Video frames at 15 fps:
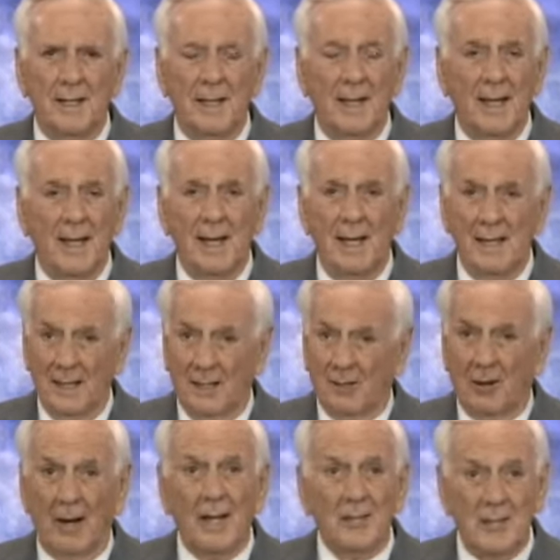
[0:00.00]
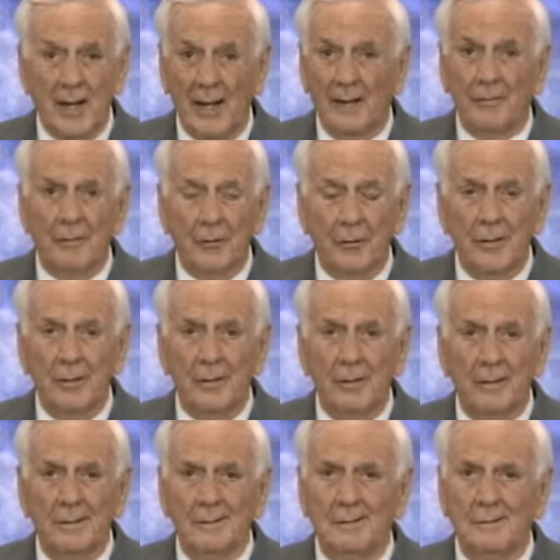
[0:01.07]
He said, Did Christ die for
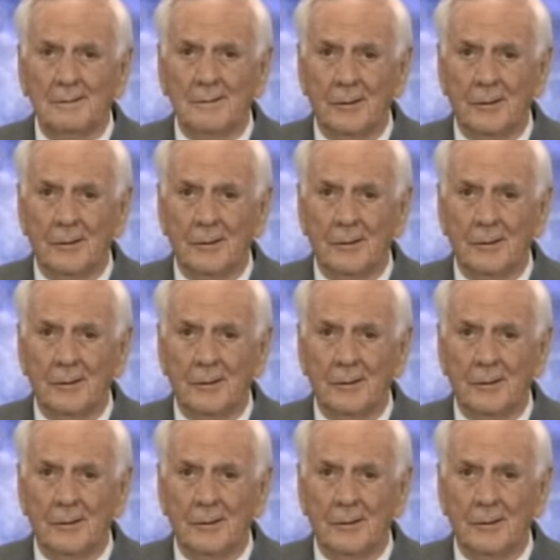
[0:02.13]
you?